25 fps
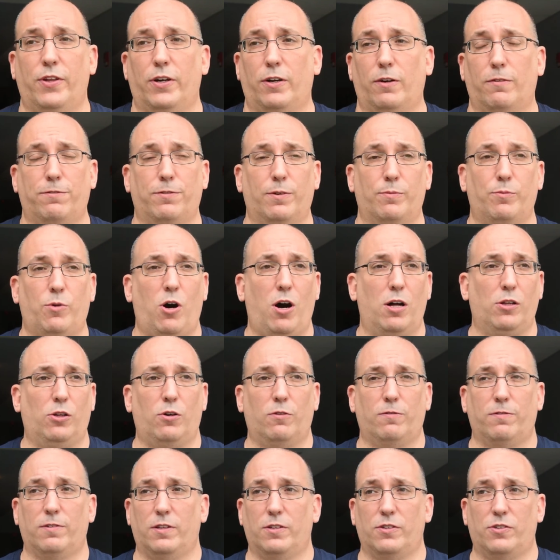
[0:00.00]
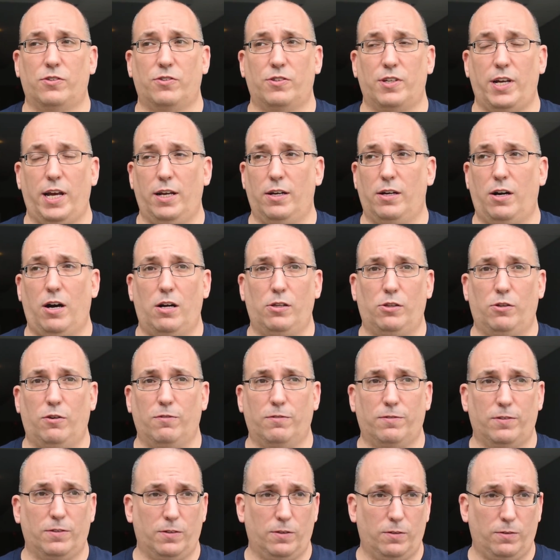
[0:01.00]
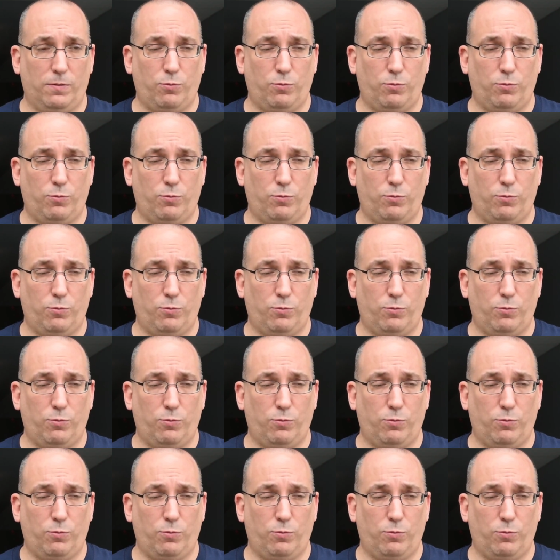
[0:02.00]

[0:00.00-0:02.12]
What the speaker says: They're from all over the state, all over